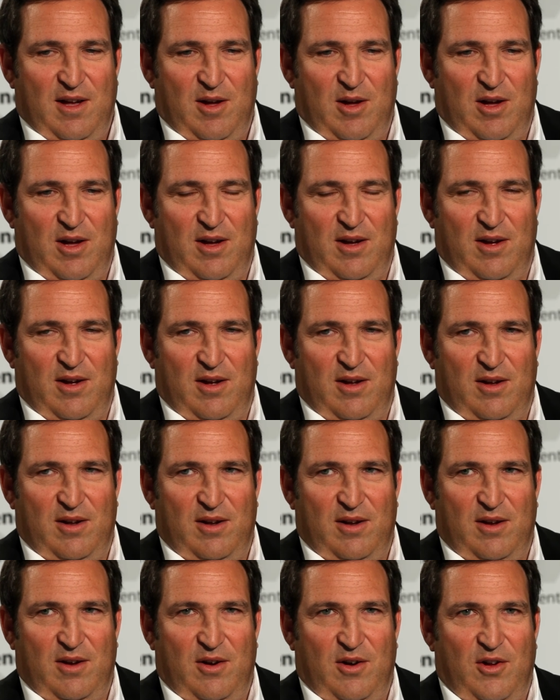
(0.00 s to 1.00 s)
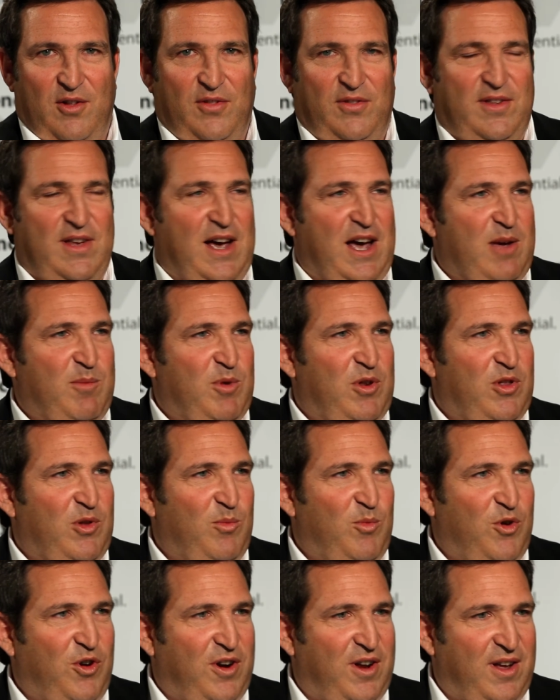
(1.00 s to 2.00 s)
on time in the
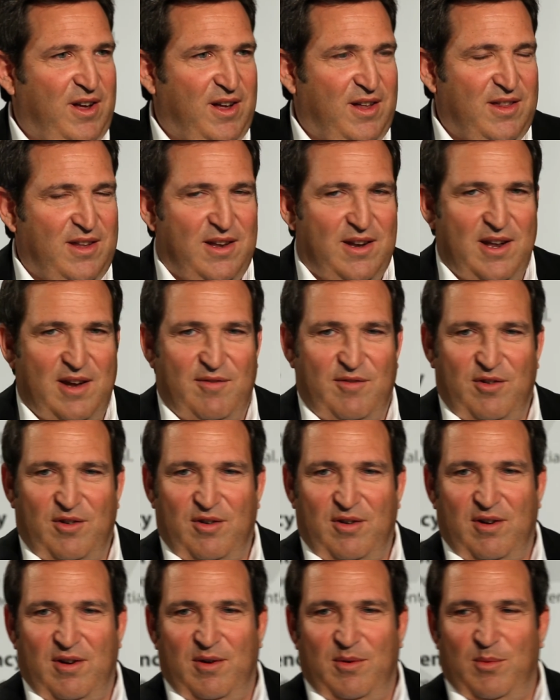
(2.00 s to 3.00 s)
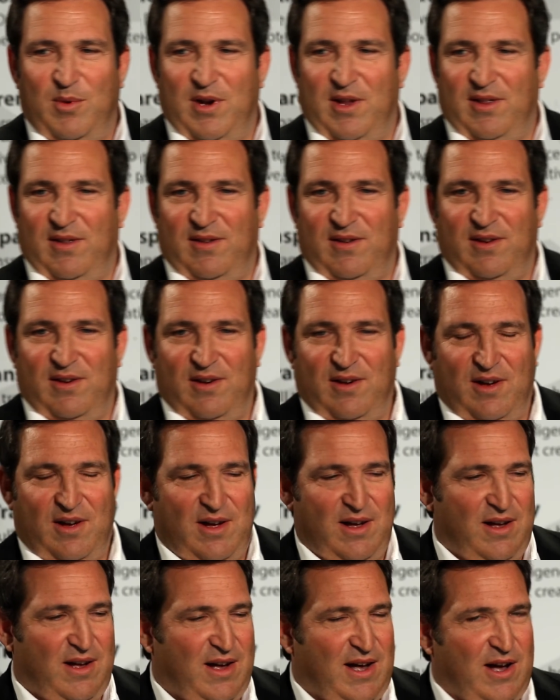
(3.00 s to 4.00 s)
morning, and he never went
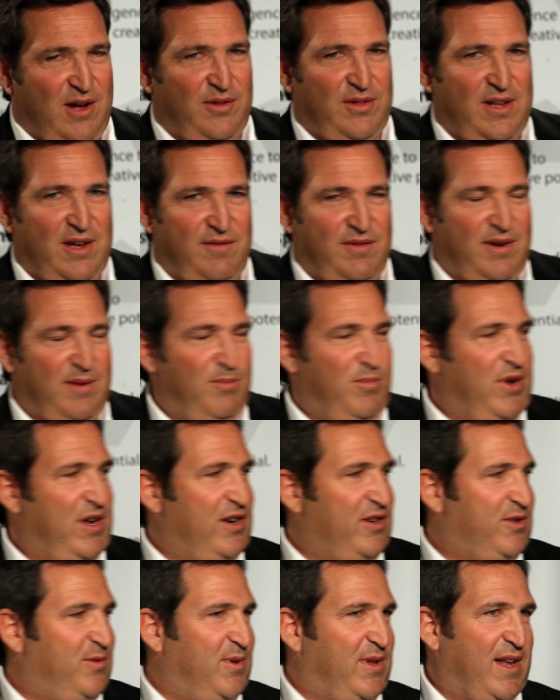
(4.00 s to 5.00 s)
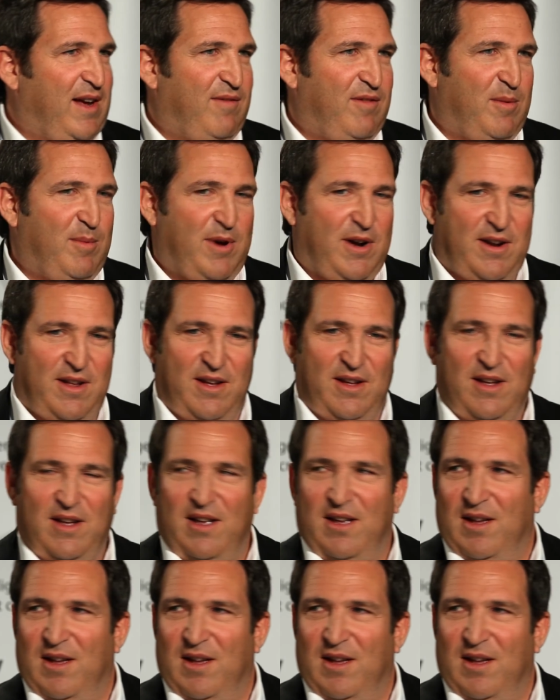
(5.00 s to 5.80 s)
out having beers with everybody,